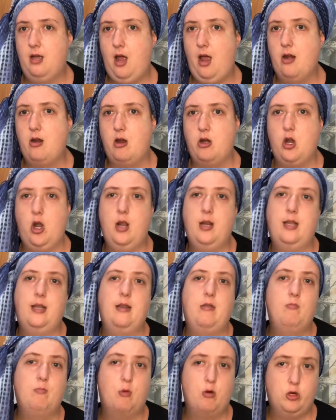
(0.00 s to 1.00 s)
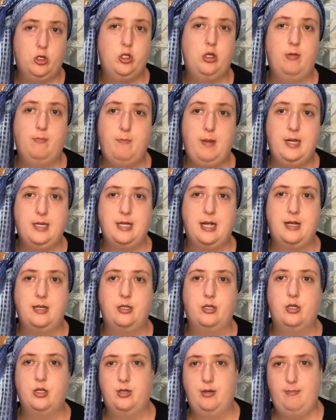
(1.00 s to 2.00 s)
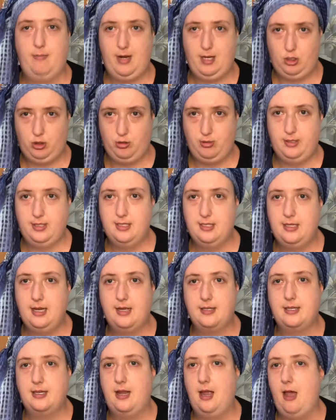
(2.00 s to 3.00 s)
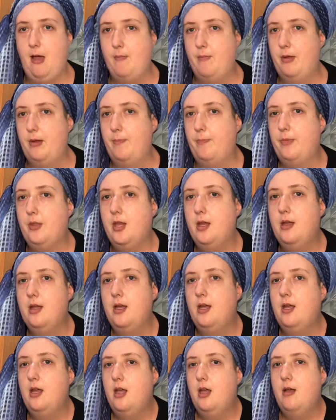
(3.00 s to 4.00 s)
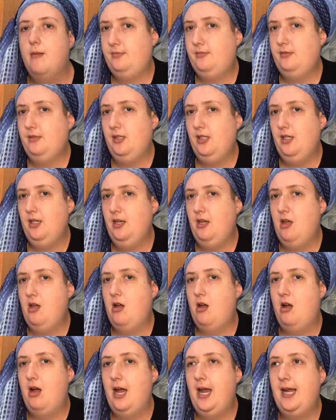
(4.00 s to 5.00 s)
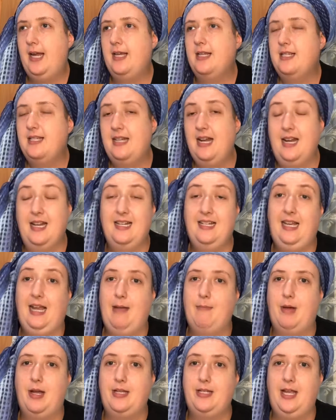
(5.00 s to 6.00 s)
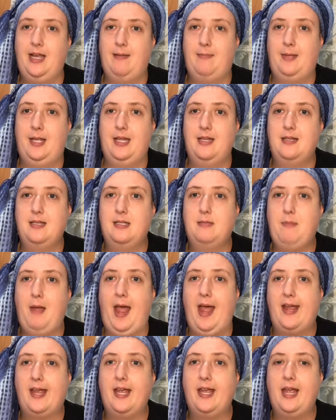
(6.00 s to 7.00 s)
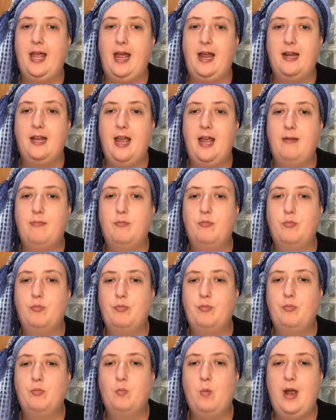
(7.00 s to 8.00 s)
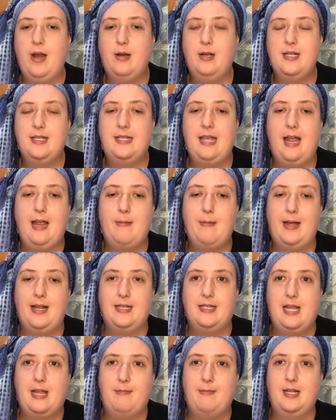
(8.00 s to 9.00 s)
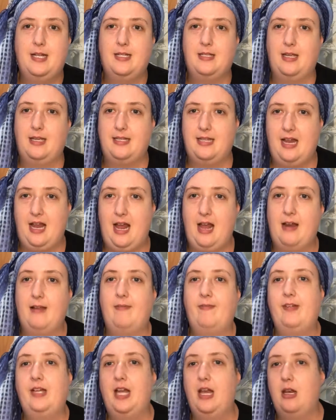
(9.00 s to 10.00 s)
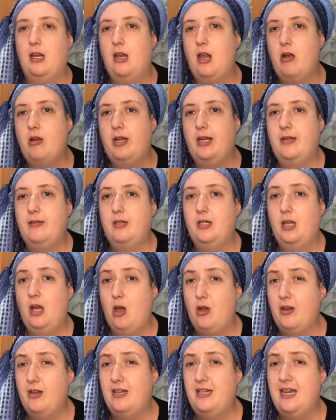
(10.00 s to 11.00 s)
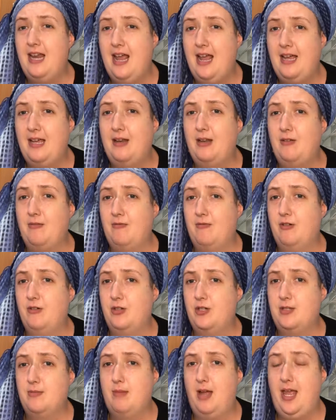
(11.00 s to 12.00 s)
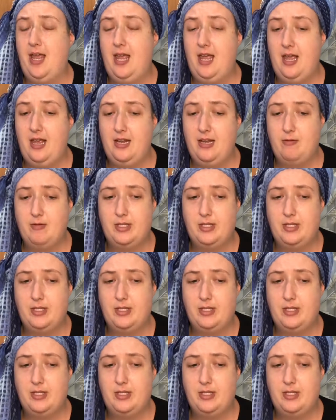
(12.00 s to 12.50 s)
And I know that more should be done to make sure this doesn't happen. I started to get my demons back again. And when I say about demons, I started having a lot of negative thoughts in my head.